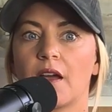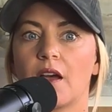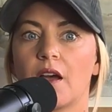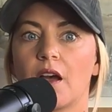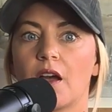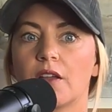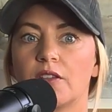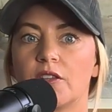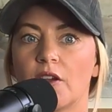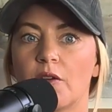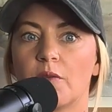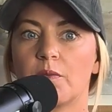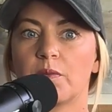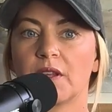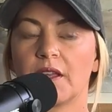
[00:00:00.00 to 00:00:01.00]
a
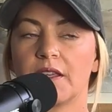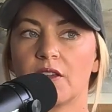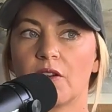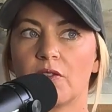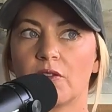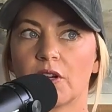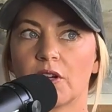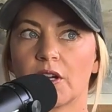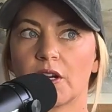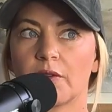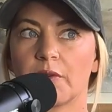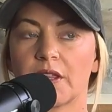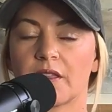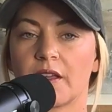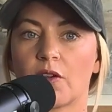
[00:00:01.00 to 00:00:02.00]
Yoplait yogurt
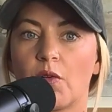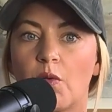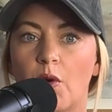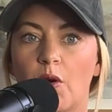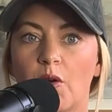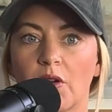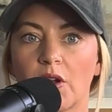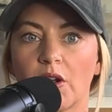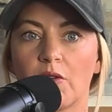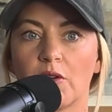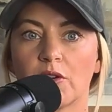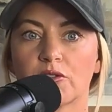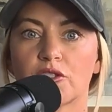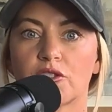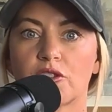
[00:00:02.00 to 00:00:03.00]
with like quote
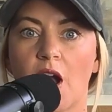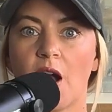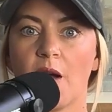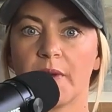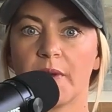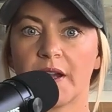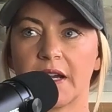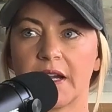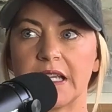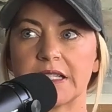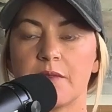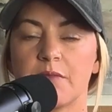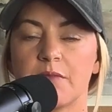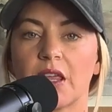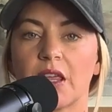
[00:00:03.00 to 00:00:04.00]
unquote strawberries and
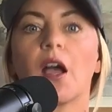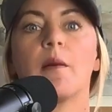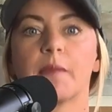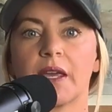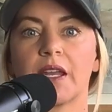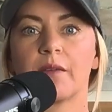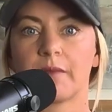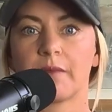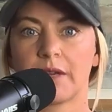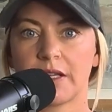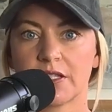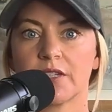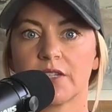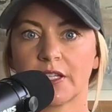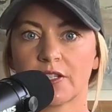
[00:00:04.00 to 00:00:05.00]
be like, oh, I'm getting my
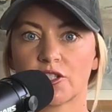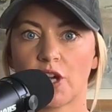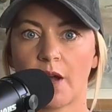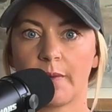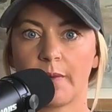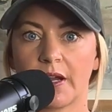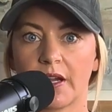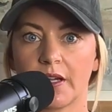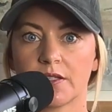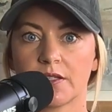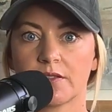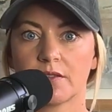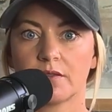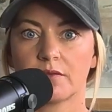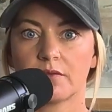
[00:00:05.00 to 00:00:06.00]
serving of
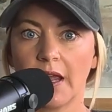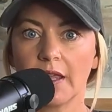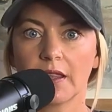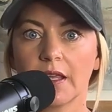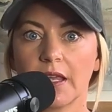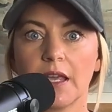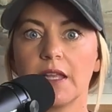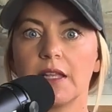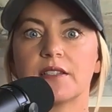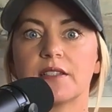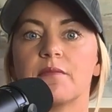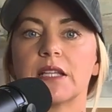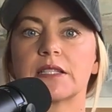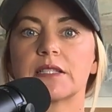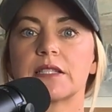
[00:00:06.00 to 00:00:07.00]
strawberries. Right? Like it
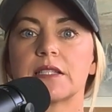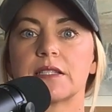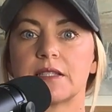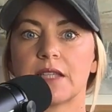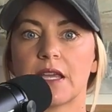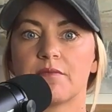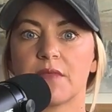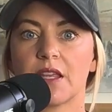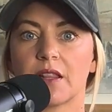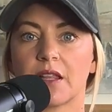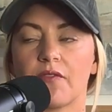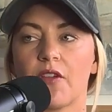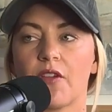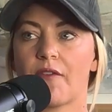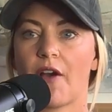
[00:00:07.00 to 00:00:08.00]
to me, it's the same thing.
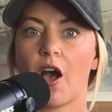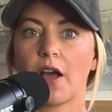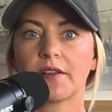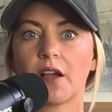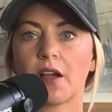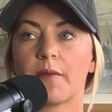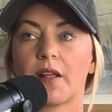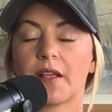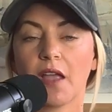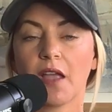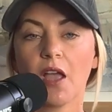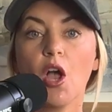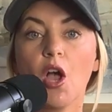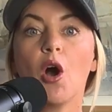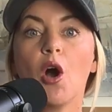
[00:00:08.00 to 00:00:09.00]
Like if you have a hot dog, I'm not like,
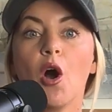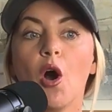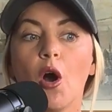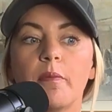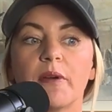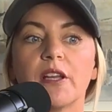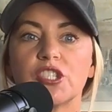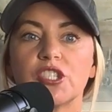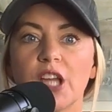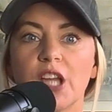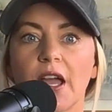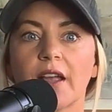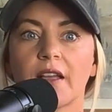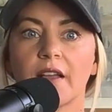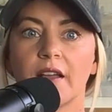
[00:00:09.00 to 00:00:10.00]
oh,
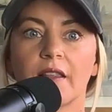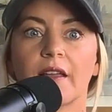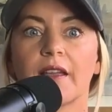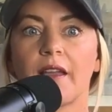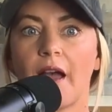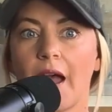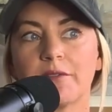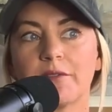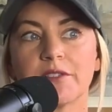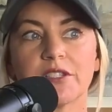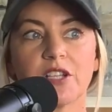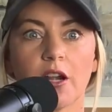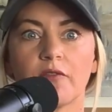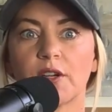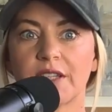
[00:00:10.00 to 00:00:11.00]
check. Like I was
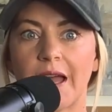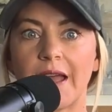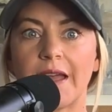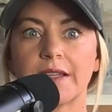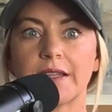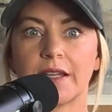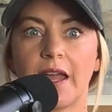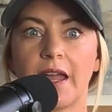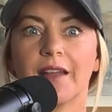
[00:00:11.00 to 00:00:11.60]
carnivore diet today.